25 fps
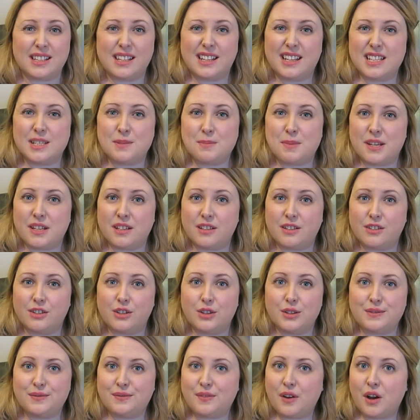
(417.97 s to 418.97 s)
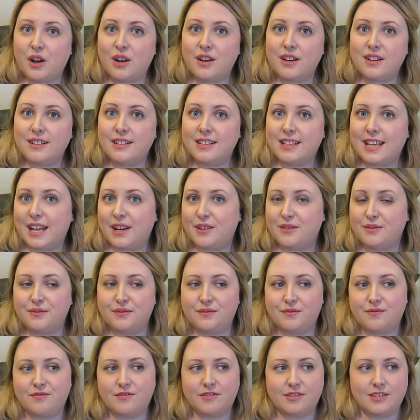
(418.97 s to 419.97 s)
Like, it's been good fun, kind
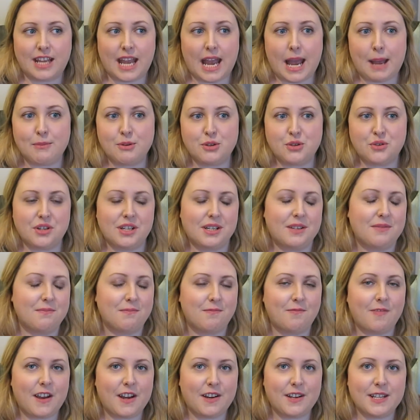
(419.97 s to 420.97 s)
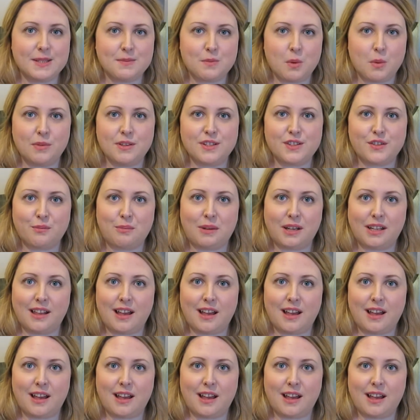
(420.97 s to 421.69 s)
of capturing various moments of my